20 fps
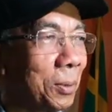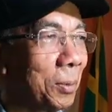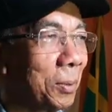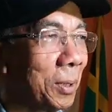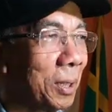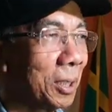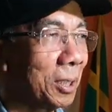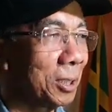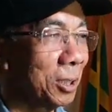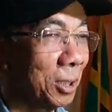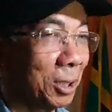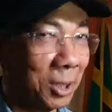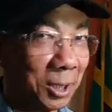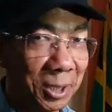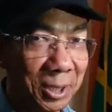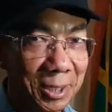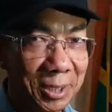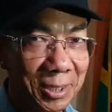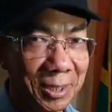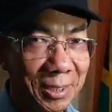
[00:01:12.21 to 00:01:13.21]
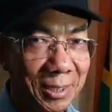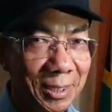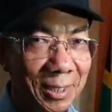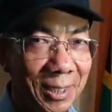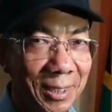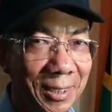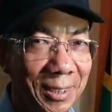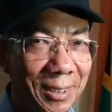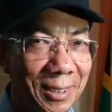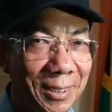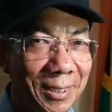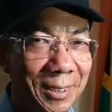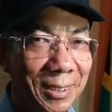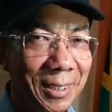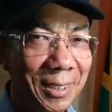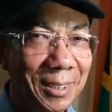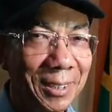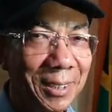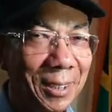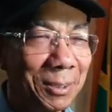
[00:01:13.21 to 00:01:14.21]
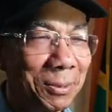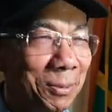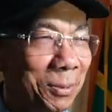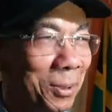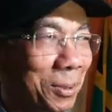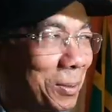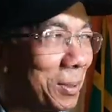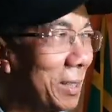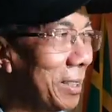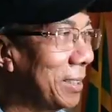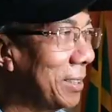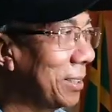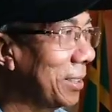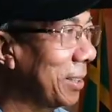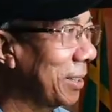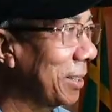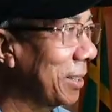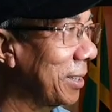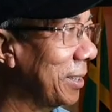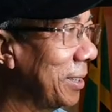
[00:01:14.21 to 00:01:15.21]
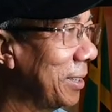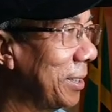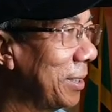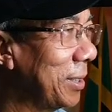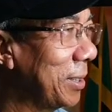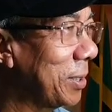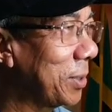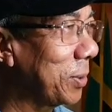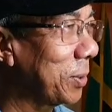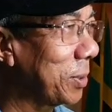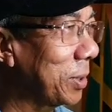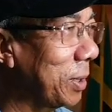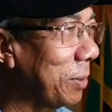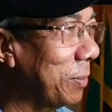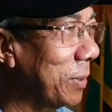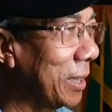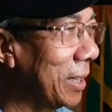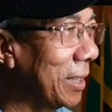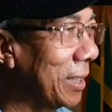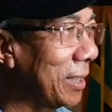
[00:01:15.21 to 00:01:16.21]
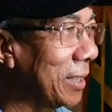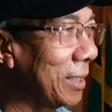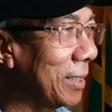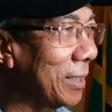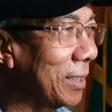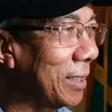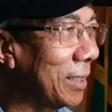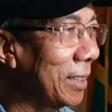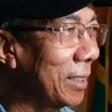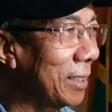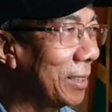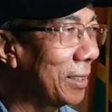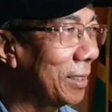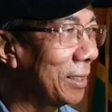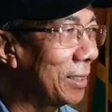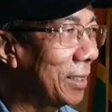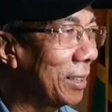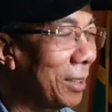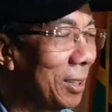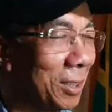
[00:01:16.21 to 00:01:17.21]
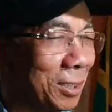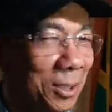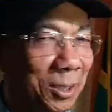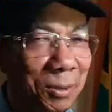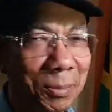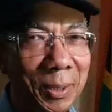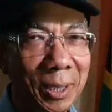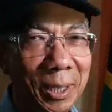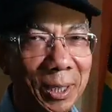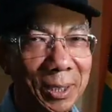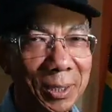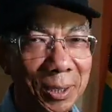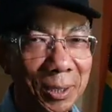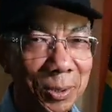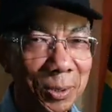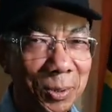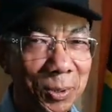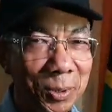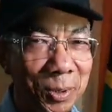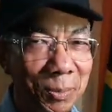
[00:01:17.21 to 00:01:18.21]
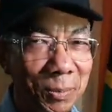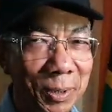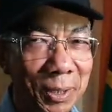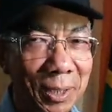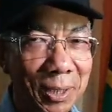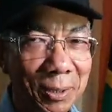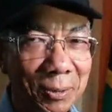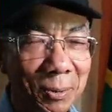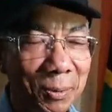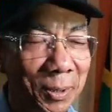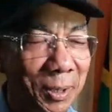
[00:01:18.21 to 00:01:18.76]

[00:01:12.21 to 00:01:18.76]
We are talkers, and therefore we enjoy social media, and a lot of Jamaicans on social media.